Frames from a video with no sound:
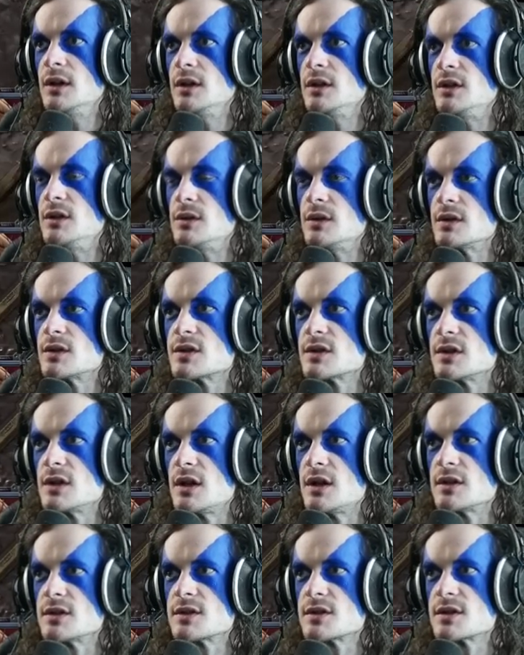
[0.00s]
Units
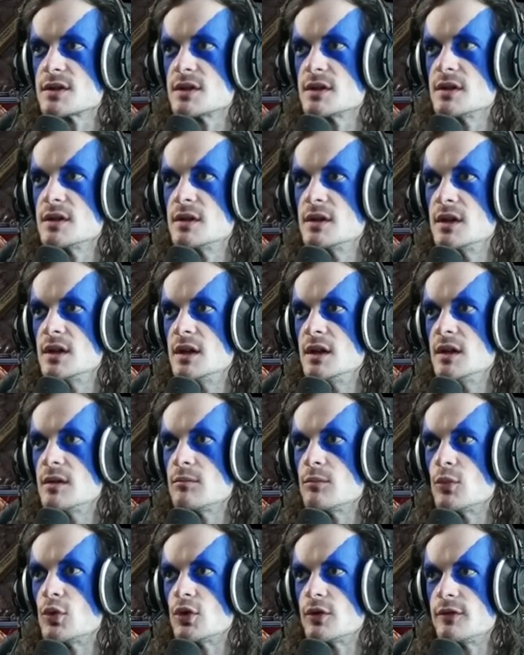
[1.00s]
lost,
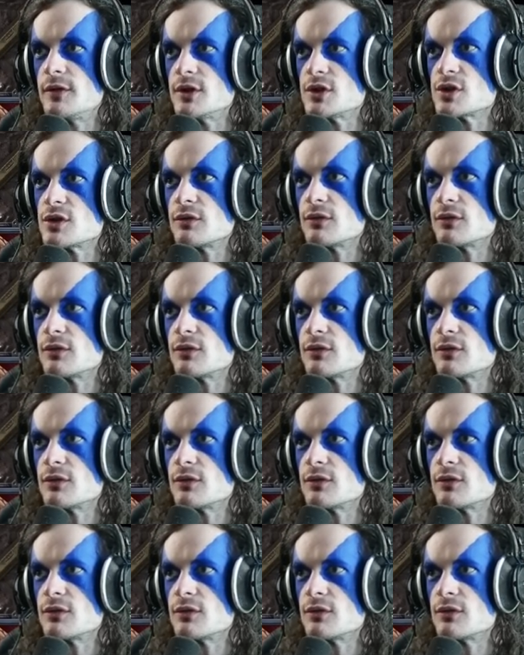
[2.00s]
more efficient for